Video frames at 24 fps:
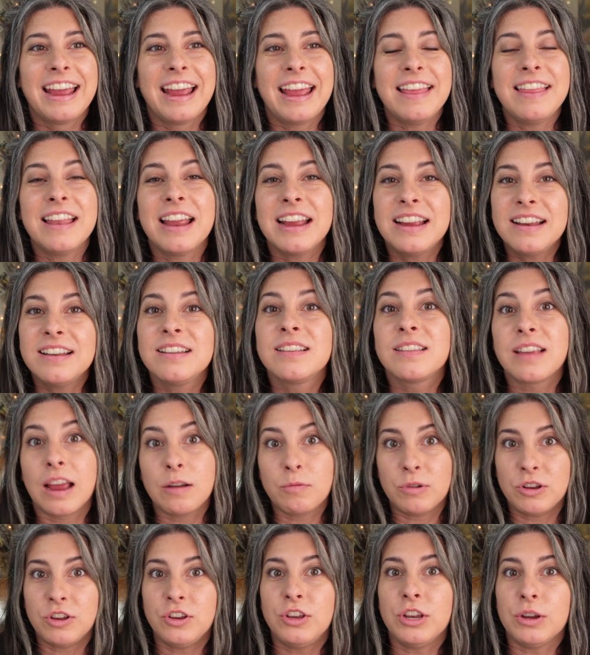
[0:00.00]
And then I can
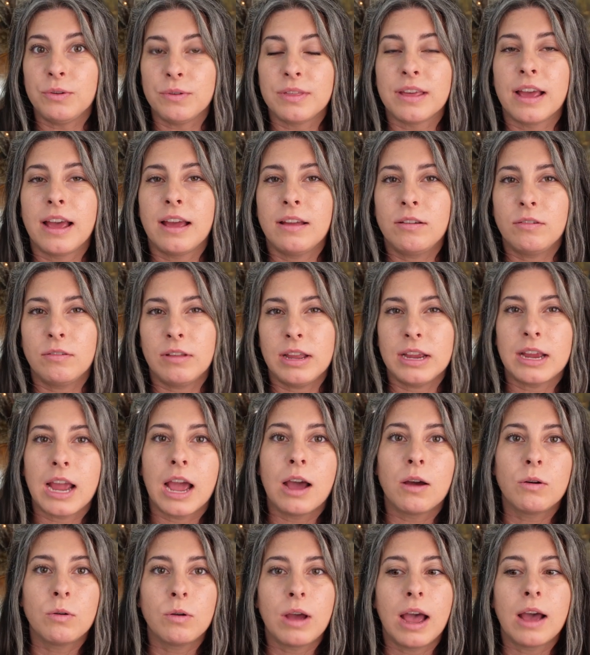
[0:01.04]
decide what to do with that,
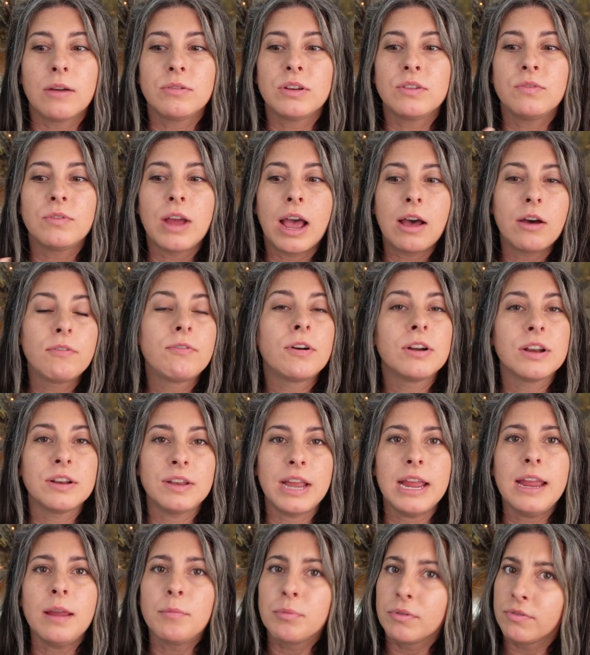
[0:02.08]
how far to
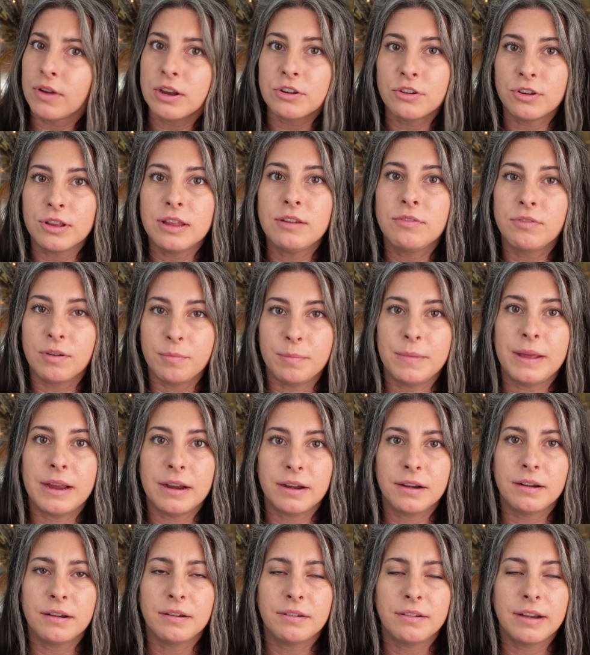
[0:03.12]
take it professionally from
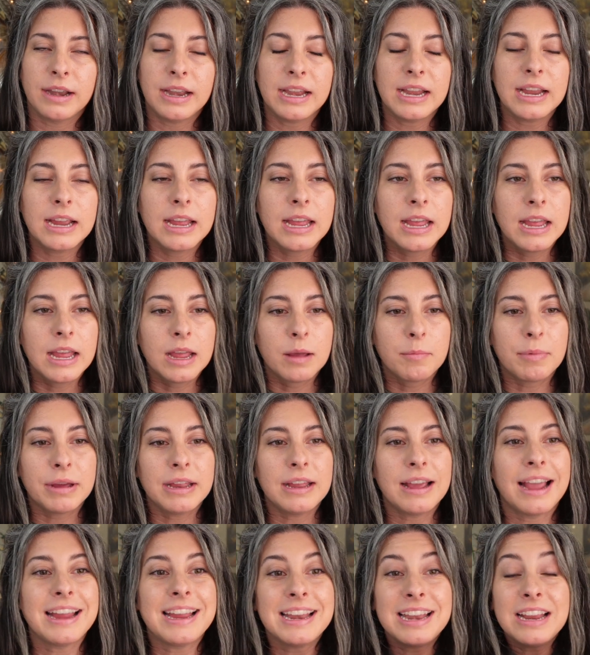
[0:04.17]
there, right?
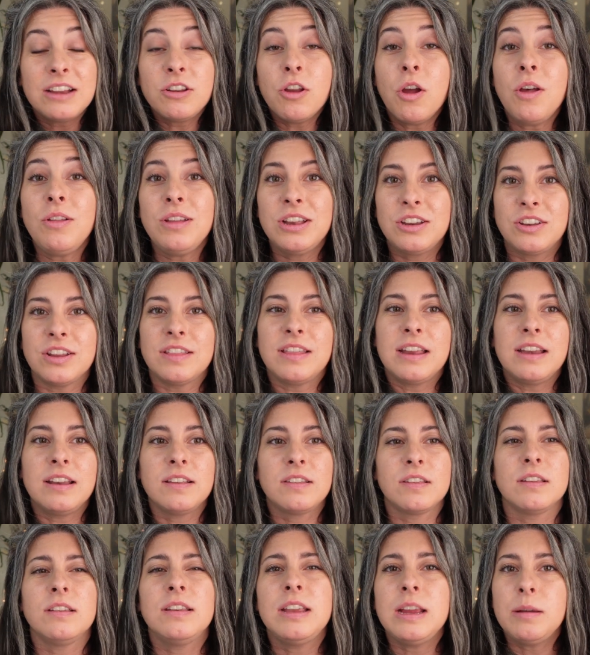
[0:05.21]
But I can acknowledge that
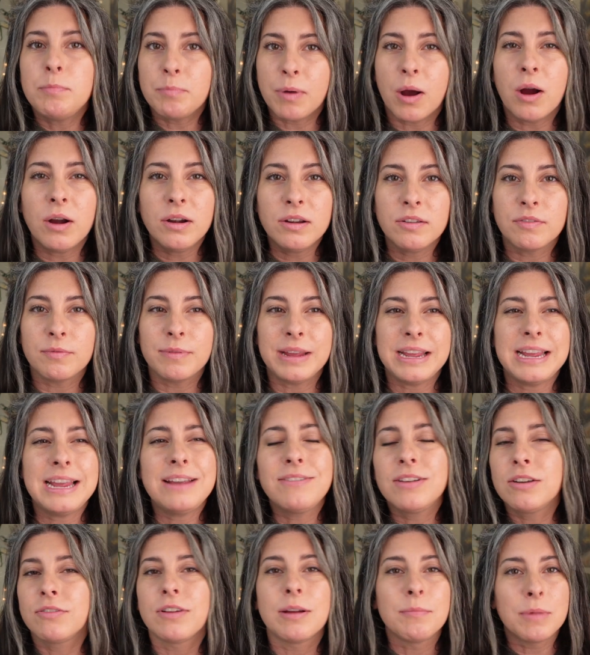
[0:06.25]
it's a deep part of me,
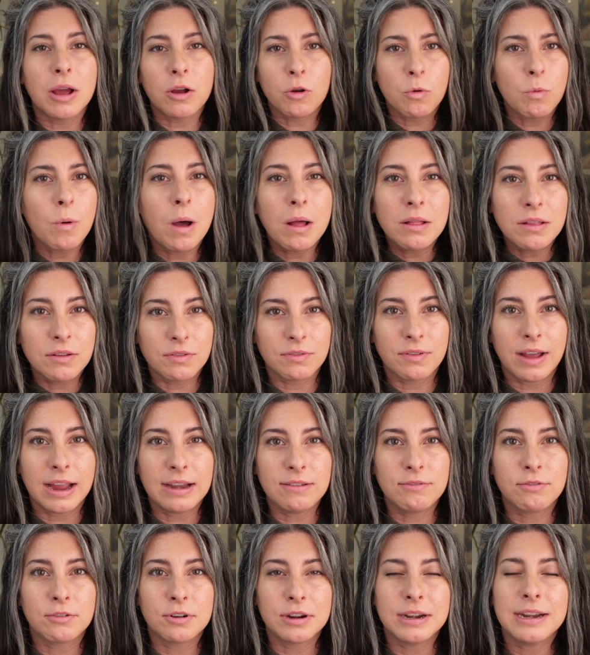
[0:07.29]
even if I'm not
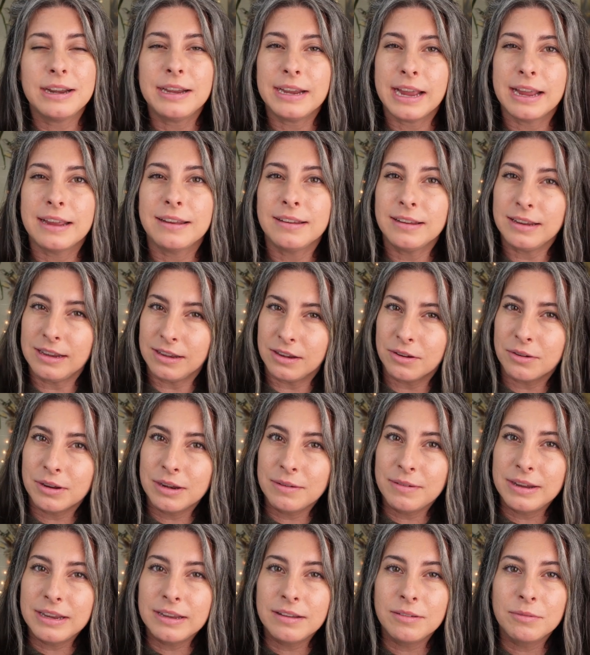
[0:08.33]
qualified for it yet. You know
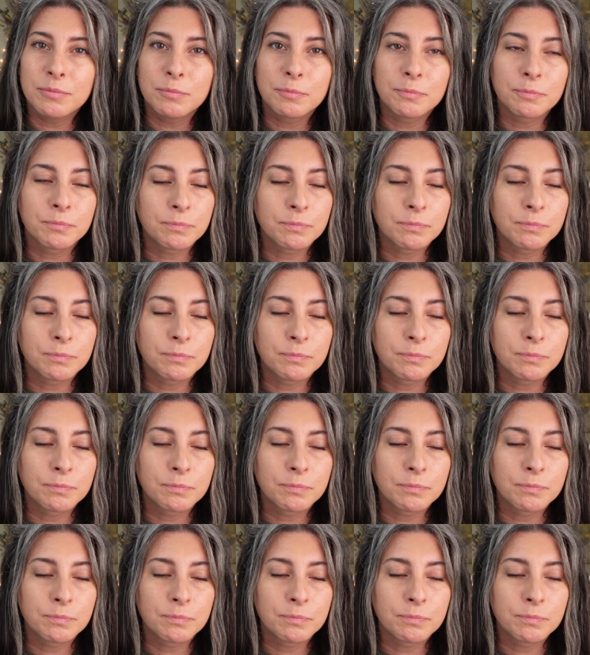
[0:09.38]
what I mean?